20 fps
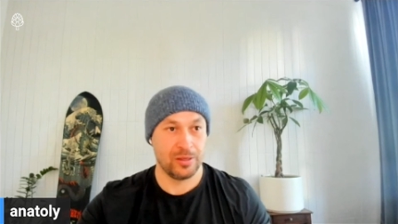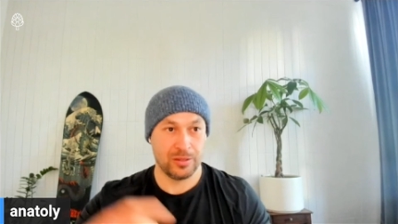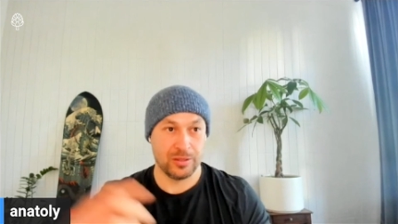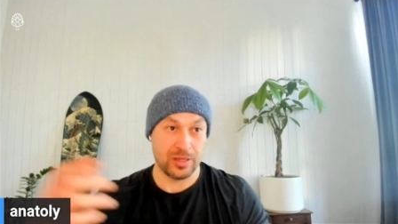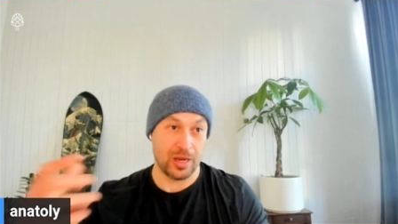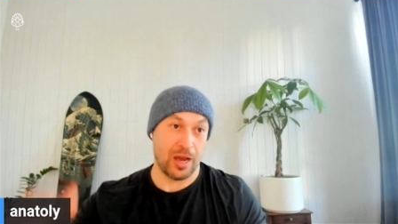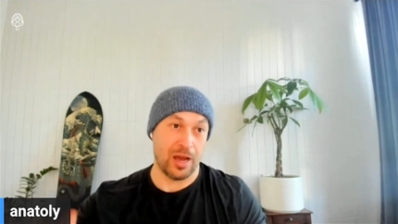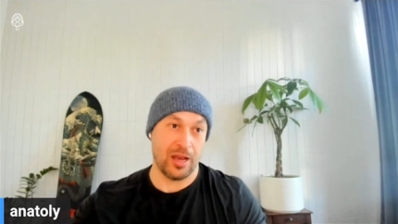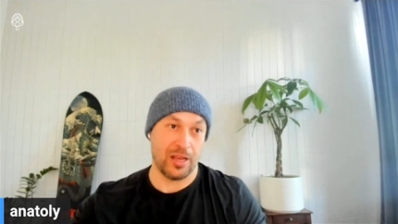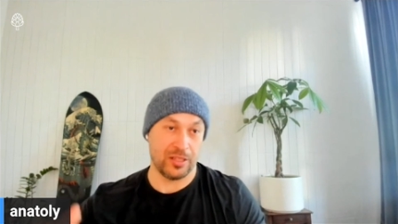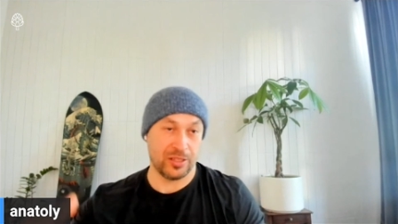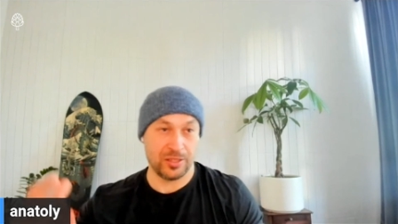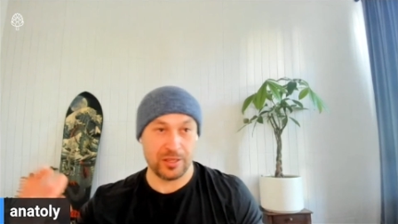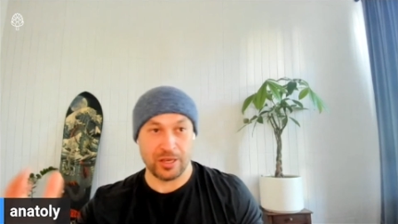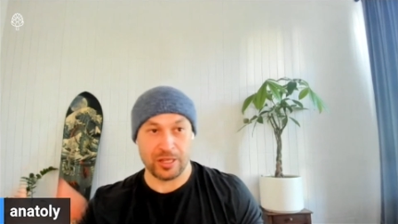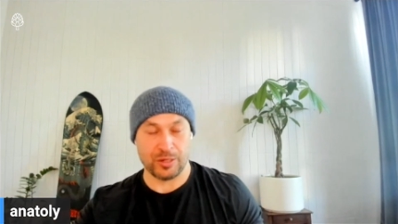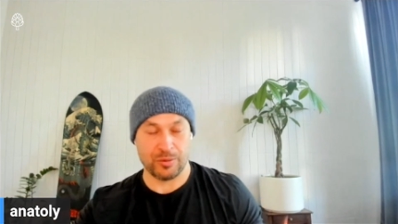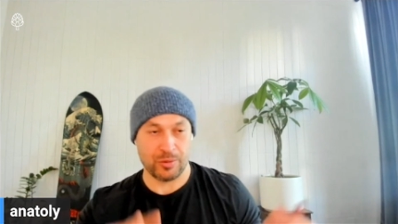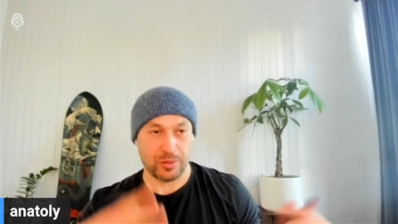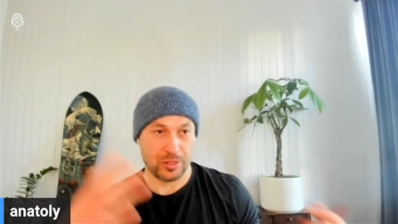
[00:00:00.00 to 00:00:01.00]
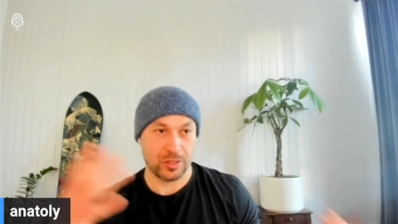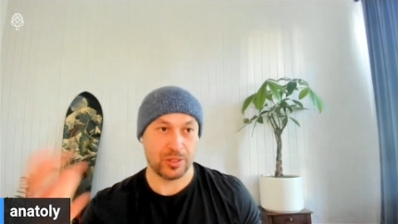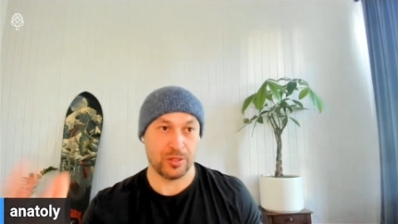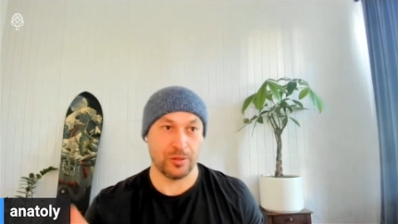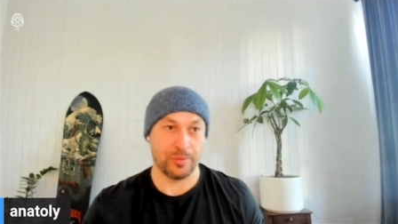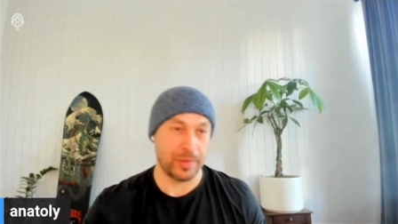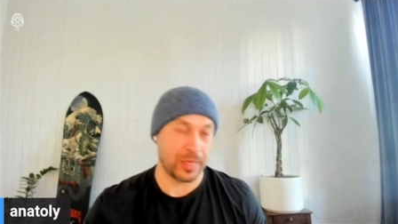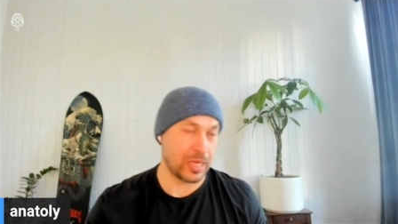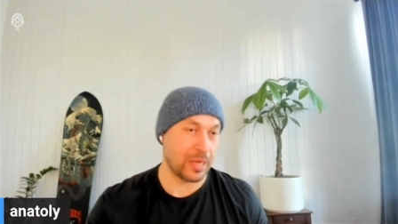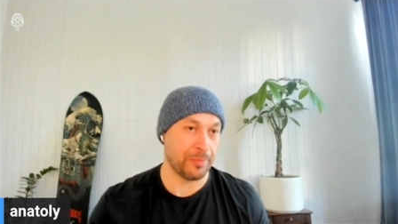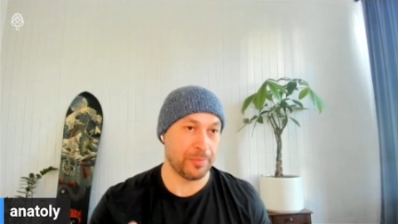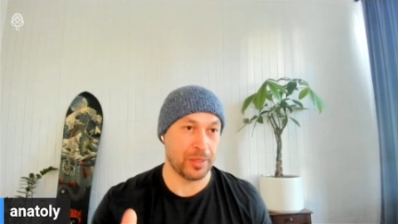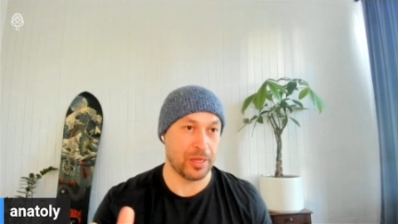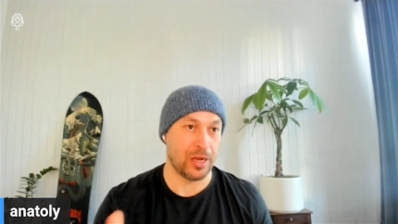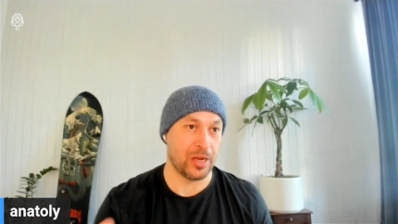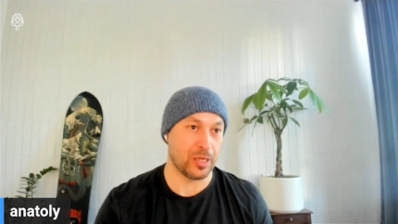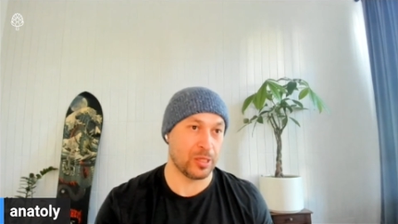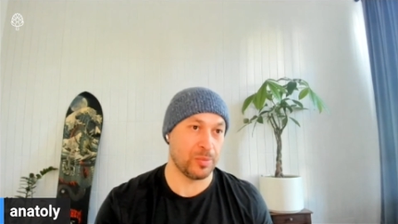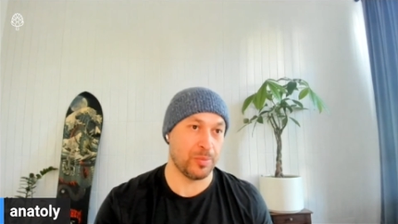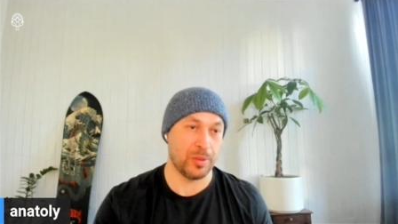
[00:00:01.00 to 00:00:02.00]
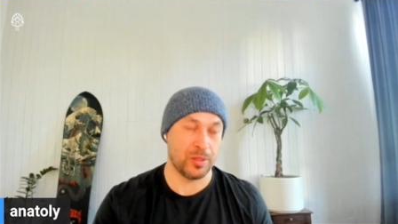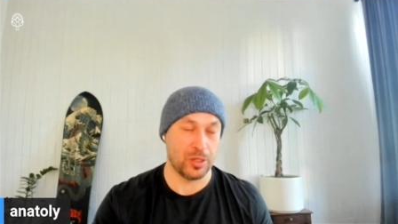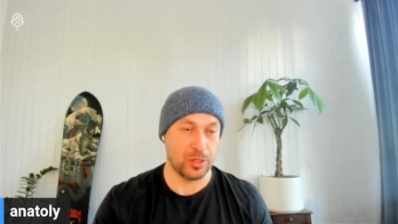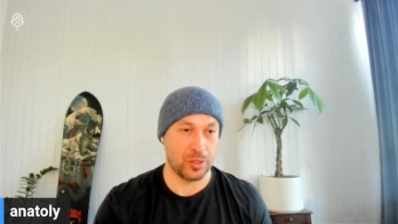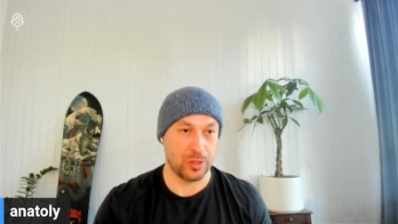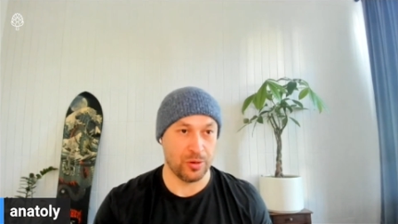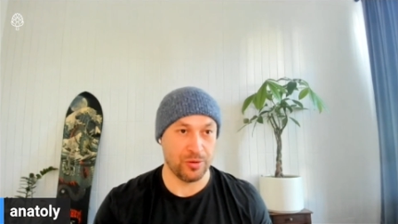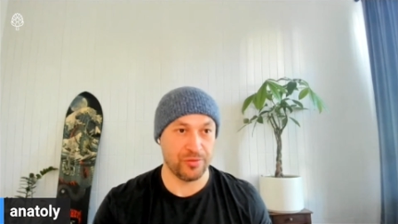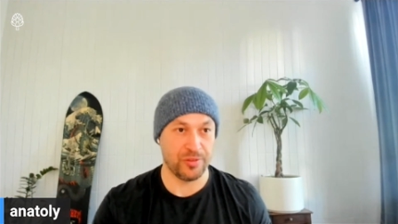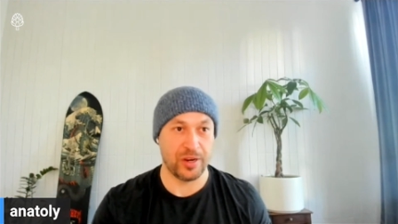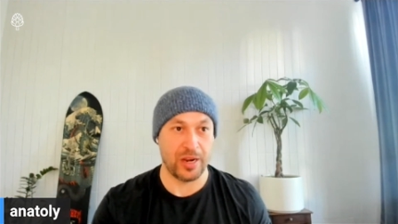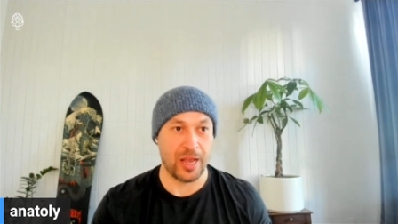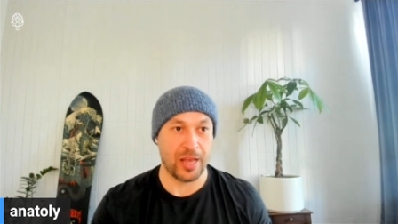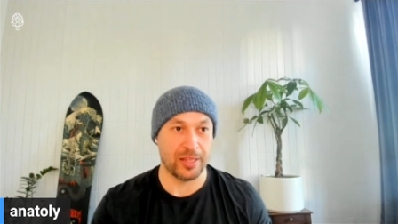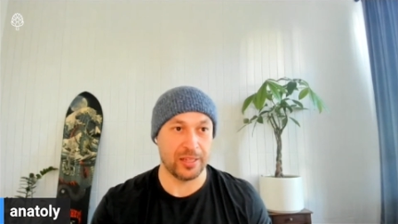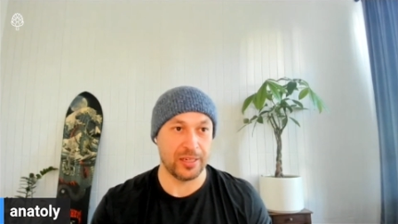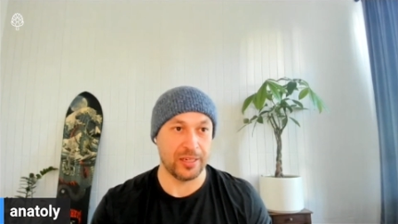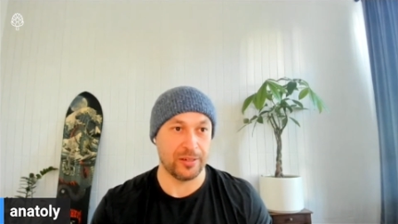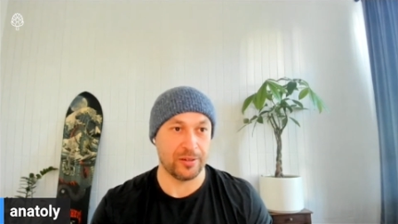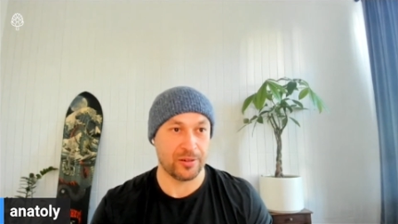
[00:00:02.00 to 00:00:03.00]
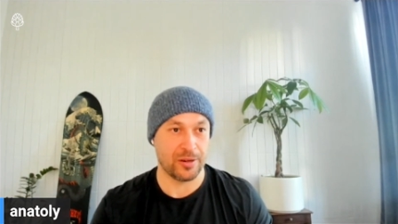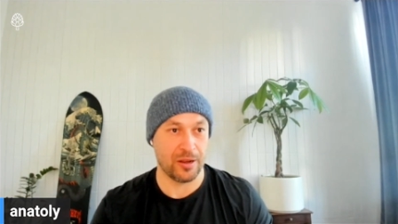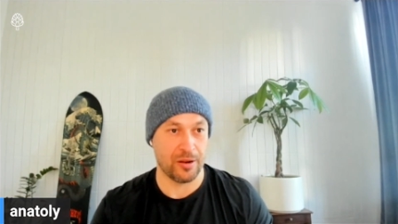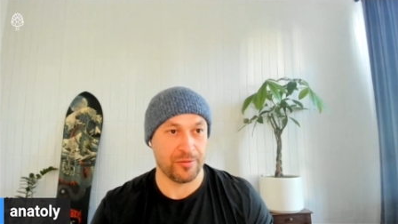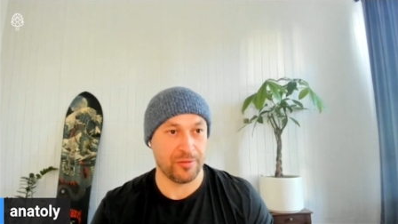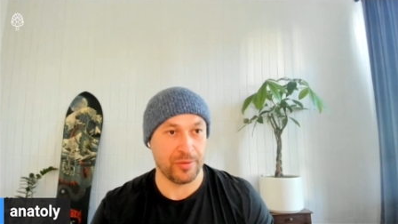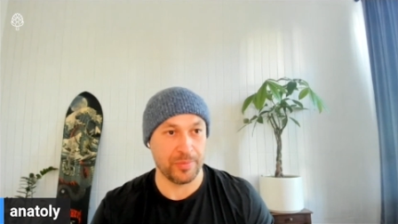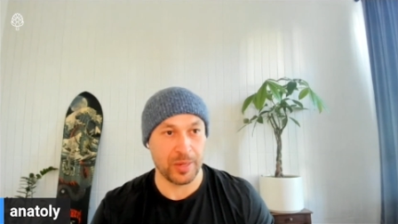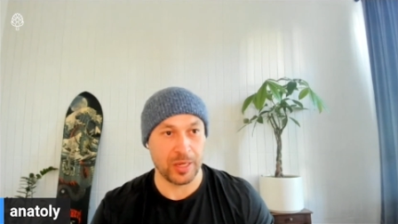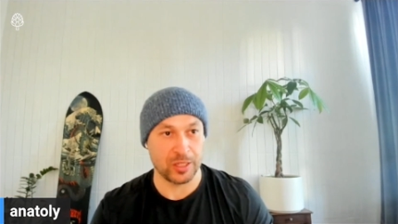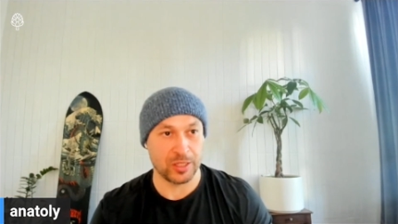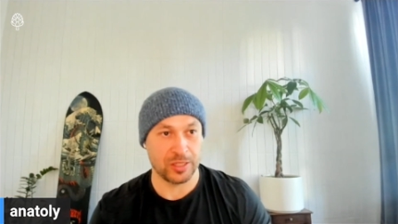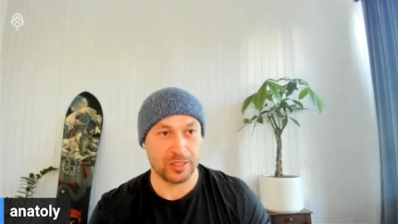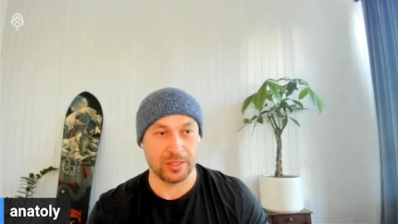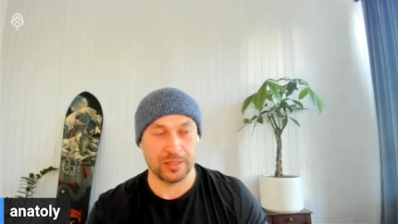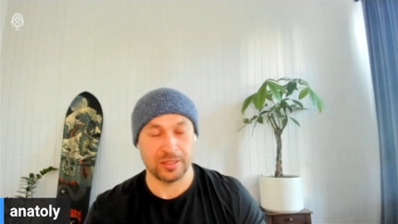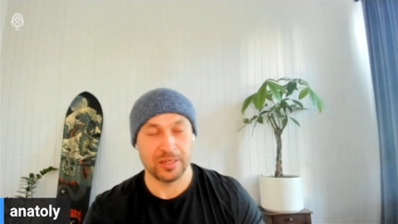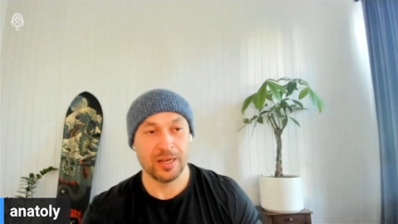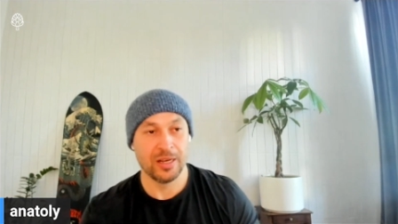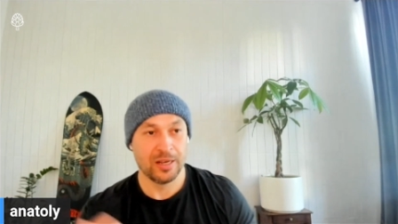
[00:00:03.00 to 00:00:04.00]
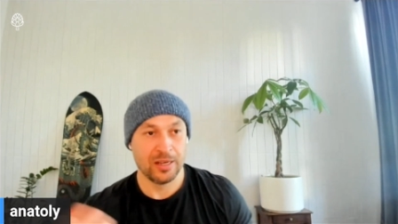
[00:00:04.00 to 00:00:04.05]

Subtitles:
dies, the other one's still making blocks, but there's no finality or confirmation.